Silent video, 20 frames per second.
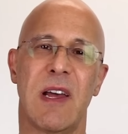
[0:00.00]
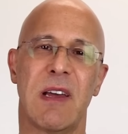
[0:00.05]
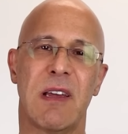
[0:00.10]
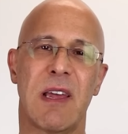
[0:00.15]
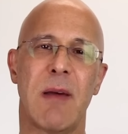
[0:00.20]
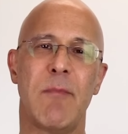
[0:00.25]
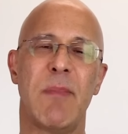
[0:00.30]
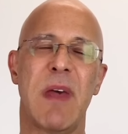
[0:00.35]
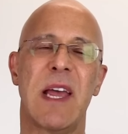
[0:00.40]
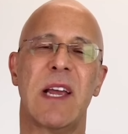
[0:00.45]

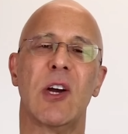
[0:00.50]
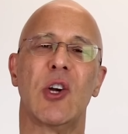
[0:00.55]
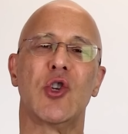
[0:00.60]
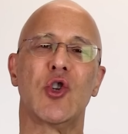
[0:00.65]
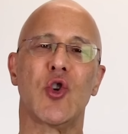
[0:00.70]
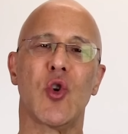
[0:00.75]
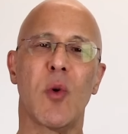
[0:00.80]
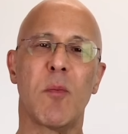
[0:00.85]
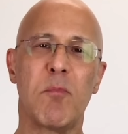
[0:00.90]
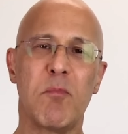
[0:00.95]
can make a
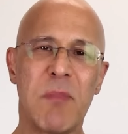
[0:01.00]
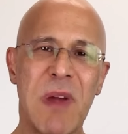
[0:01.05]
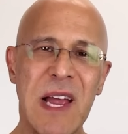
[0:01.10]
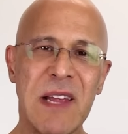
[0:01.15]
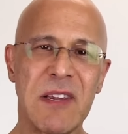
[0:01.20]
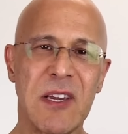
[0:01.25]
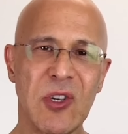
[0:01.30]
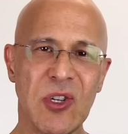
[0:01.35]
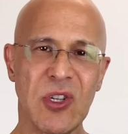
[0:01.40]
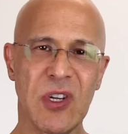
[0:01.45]

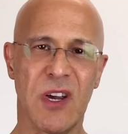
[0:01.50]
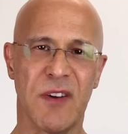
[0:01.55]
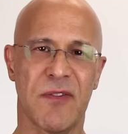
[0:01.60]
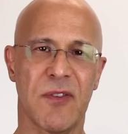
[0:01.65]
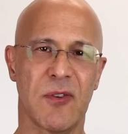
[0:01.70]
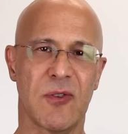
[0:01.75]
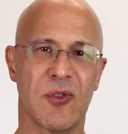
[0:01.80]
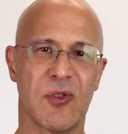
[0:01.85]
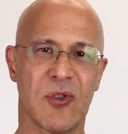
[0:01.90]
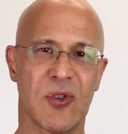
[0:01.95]
tremendous
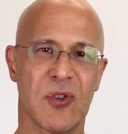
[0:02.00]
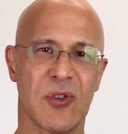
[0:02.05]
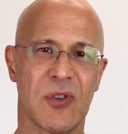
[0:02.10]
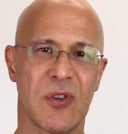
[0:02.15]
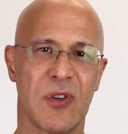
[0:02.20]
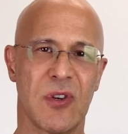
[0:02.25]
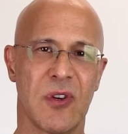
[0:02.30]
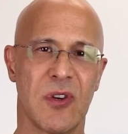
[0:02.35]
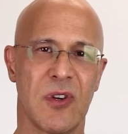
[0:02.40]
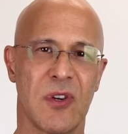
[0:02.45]
difference
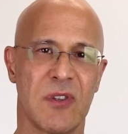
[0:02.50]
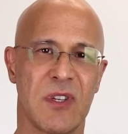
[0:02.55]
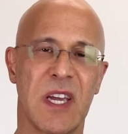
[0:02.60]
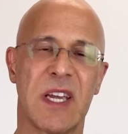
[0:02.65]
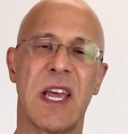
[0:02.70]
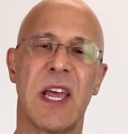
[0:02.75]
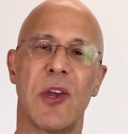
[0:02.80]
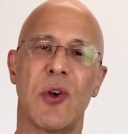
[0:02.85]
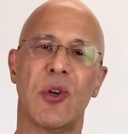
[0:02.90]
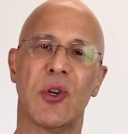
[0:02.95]
to
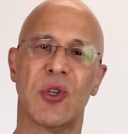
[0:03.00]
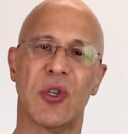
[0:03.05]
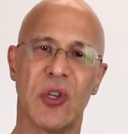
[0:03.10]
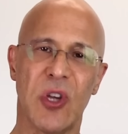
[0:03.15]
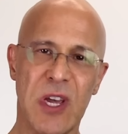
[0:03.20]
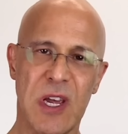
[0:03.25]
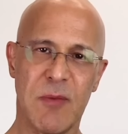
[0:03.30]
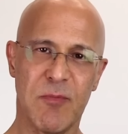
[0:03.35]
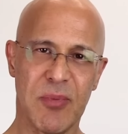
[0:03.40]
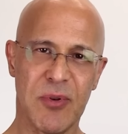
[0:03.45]
get you to
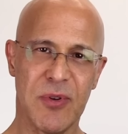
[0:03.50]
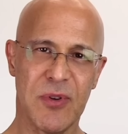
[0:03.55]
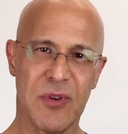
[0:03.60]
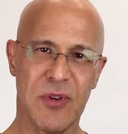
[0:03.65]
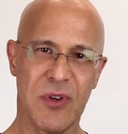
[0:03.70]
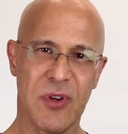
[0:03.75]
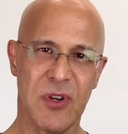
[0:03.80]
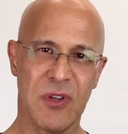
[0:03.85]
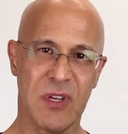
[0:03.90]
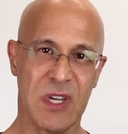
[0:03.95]
sleep,
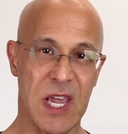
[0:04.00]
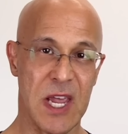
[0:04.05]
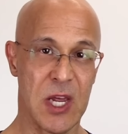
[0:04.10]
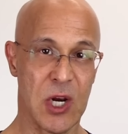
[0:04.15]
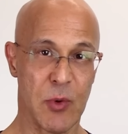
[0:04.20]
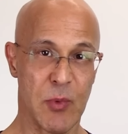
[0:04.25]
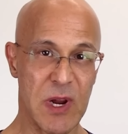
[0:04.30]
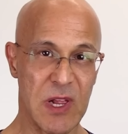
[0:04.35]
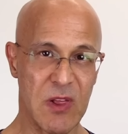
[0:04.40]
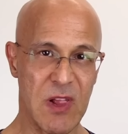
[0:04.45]
to get you
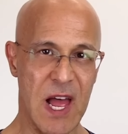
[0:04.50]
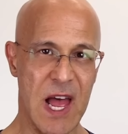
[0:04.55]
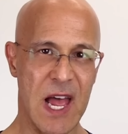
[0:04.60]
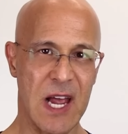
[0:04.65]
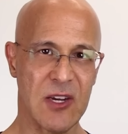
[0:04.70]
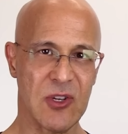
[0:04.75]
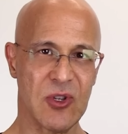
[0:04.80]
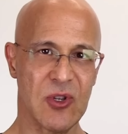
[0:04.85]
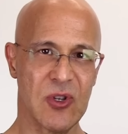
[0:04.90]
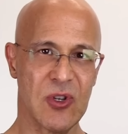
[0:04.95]
to
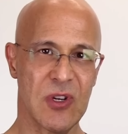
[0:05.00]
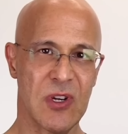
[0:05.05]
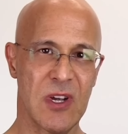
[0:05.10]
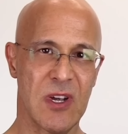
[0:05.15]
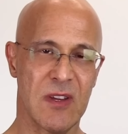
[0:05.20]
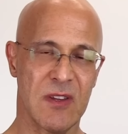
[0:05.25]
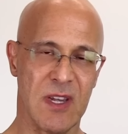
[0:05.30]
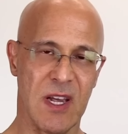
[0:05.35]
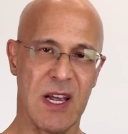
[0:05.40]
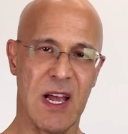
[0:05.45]
relax,
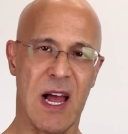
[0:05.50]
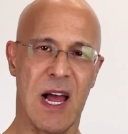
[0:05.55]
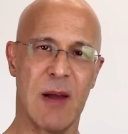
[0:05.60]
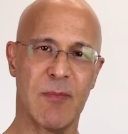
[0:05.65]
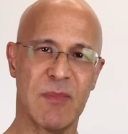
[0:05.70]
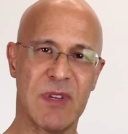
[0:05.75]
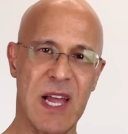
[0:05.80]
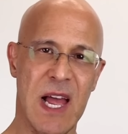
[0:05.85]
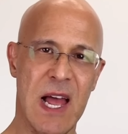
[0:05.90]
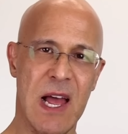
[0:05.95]
to
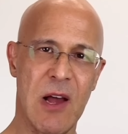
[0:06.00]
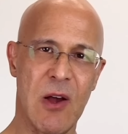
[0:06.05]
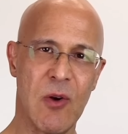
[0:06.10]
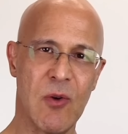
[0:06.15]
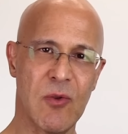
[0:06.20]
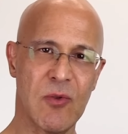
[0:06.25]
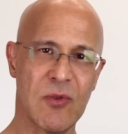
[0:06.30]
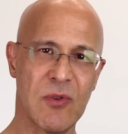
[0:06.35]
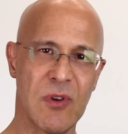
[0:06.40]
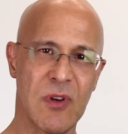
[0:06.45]
calm
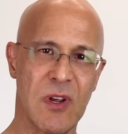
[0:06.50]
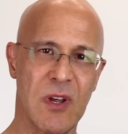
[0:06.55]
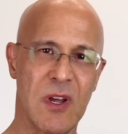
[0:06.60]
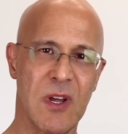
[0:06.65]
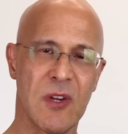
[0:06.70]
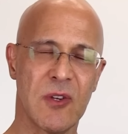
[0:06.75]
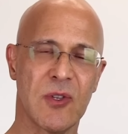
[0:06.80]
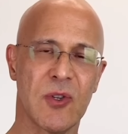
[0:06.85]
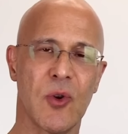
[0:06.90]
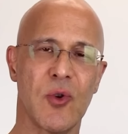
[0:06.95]
down,
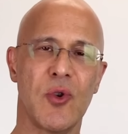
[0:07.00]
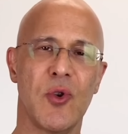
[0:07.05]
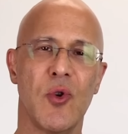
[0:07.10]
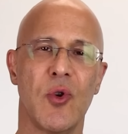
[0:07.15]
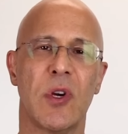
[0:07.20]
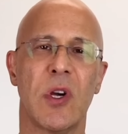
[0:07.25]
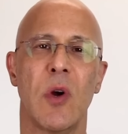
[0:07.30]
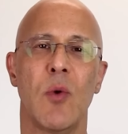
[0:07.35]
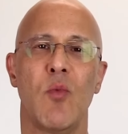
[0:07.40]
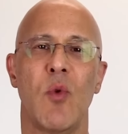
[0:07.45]
so you
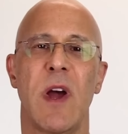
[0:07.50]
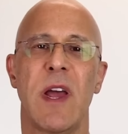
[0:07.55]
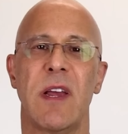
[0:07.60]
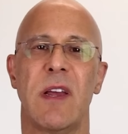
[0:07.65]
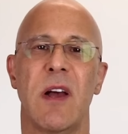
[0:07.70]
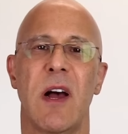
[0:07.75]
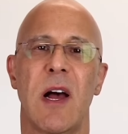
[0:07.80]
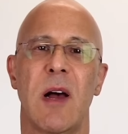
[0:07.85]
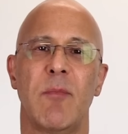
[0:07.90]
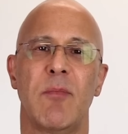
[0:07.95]
can
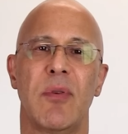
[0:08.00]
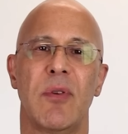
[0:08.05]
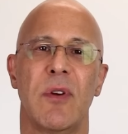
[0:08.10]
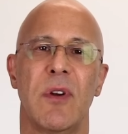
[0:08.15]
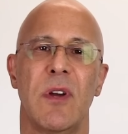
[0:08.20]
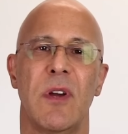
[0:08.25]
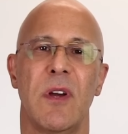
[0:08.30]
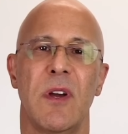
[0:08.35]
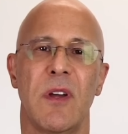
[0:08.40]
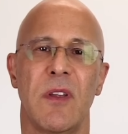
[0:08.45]
wake up
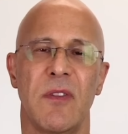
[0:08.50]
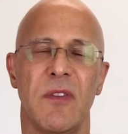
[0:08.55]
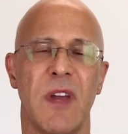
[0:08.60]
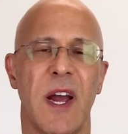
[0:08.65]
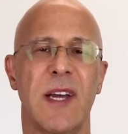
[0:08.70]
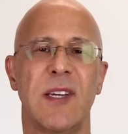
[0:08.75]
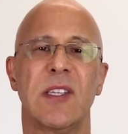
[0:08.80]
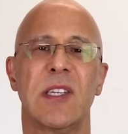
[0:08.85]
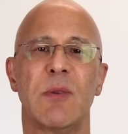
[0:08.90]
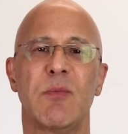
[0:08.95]

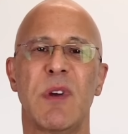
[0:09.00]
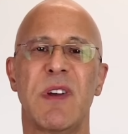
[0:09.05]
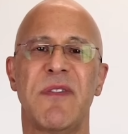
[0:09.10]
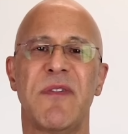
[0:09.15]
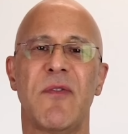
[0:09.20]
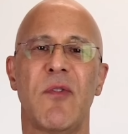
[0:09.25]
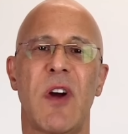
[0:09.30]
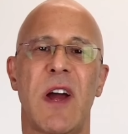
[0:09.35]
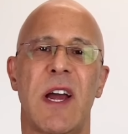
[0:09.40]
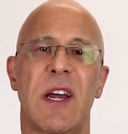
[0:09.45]
nice and
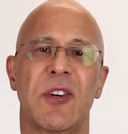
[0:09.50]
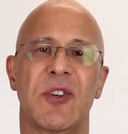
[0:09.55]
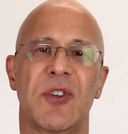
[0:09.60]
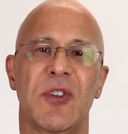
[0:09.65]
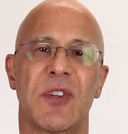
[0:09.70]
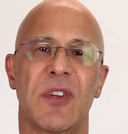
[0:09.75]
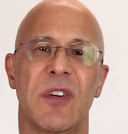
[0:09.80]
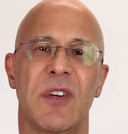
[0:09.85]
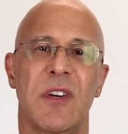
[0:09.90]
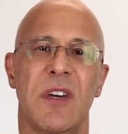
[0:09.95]

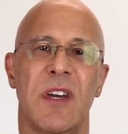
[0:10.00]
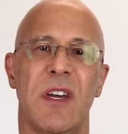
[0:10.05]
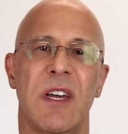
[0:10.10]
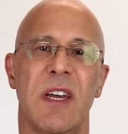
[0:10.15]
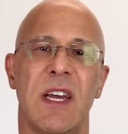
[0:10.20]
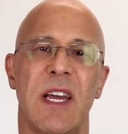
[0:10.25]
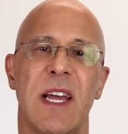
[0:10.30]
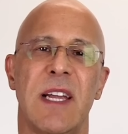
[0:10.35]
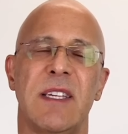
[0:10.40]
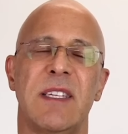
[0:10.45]
refreshed
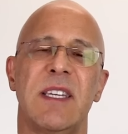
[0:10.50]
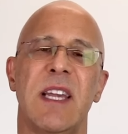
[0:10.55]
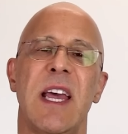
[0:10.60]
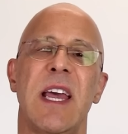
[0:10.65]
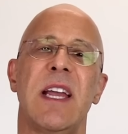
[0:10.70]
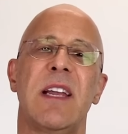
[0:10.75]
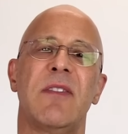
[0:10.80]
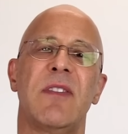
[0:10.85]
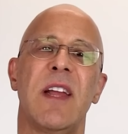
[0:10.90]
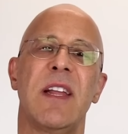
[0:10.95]
and
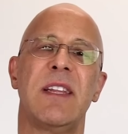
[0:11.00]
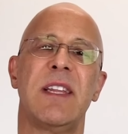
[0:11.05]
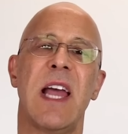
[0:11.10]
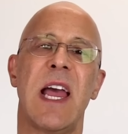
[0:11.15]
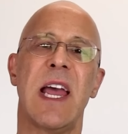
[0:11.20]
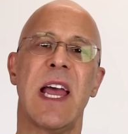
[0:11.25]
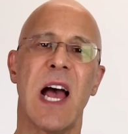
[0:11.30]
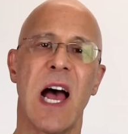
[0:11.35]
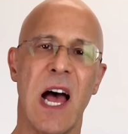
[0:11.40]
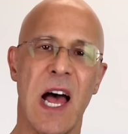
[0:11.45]
take the
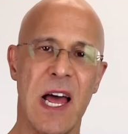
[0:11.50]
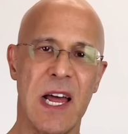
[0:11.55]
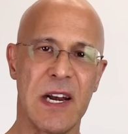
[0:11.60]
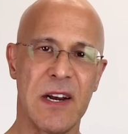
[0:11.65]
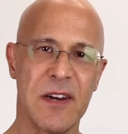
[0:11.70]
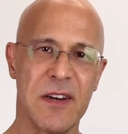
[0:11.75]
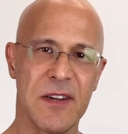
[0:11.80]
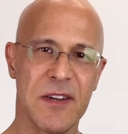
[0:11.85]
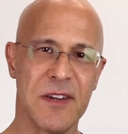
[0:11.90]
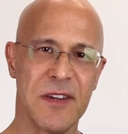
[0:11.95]
day on.